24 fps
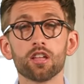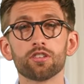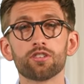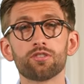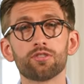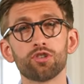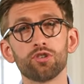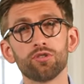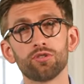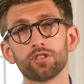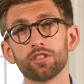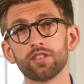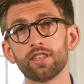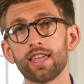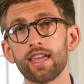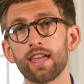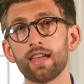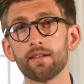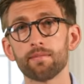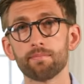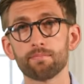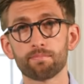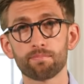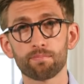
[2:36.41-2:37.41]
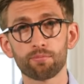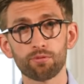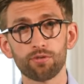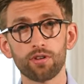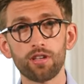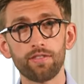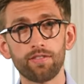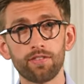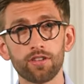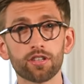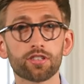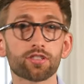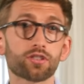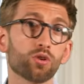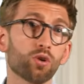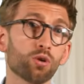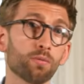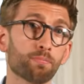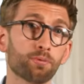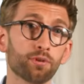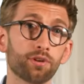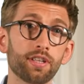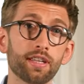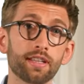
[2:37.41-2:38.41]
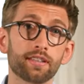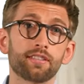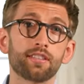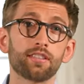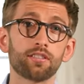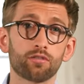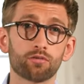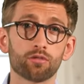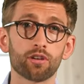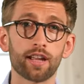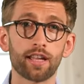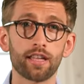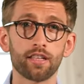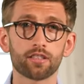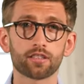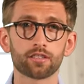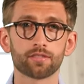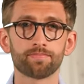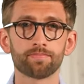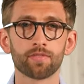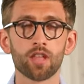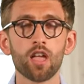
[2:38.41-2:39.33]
due to their previous or predicted grades,